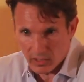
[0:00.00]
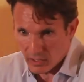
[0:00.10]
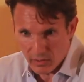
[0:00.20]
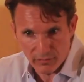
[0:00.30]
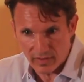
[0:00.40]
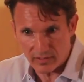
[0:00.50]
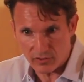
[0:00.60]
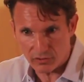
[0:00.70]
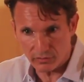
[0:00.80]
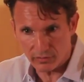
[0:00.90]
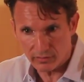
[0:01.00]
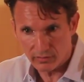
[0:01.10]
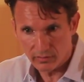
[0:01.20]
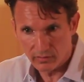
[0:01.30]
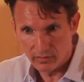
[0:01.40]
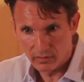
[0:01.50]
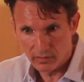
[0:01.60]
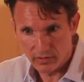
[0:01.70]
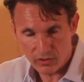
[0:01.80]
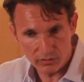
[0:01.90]
cannot fight the truth.
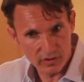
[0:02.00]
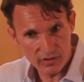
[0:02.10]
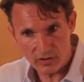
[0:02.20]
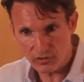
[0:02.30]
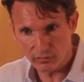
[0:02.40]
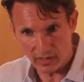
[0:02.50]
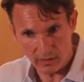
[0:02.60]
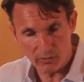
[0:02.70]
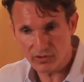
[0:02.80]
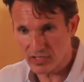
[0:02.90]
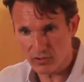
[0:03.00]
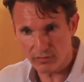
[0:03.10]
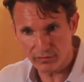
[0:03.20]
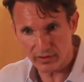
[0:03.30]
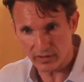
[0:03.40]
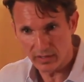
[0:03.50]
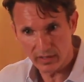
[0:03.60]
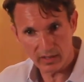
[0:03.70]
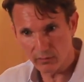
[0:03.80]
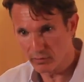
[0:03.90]
The truth is the truth, and it will set you free.
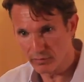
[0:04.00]
It will